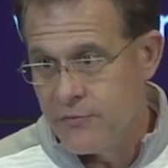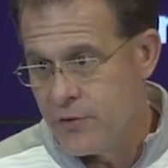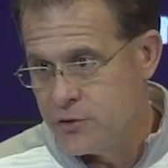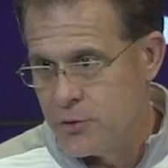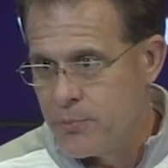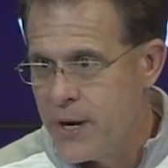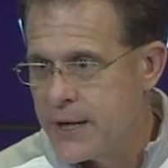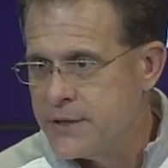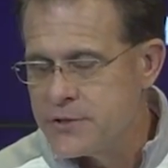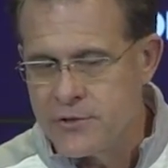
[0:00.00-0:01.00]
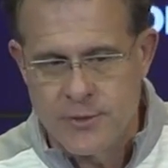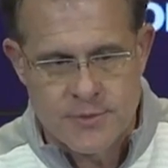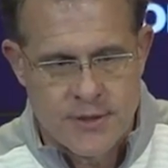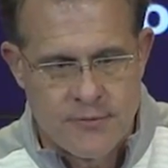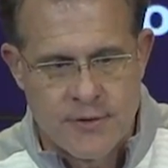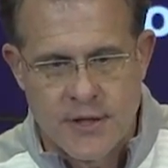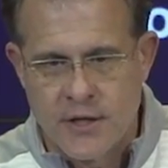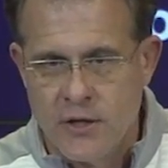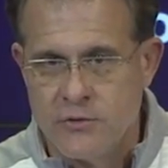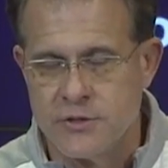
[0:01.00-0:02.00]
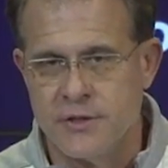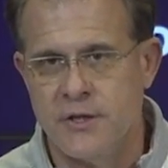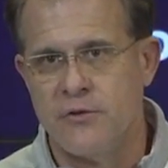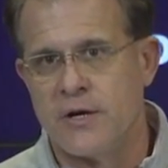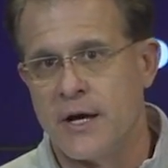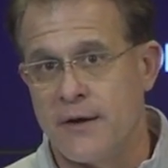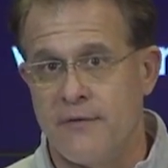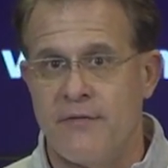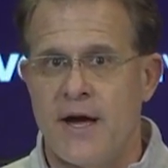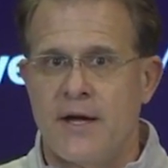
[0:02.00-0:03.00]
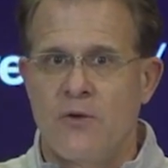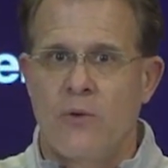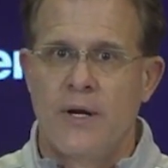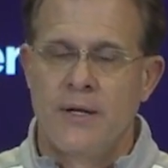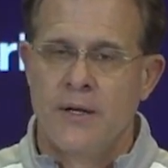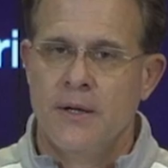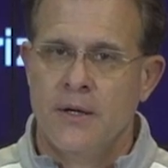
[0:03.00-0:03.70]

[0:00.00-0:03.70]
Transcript: far as your practice scripts and everything goes, and then you can kind of evaluate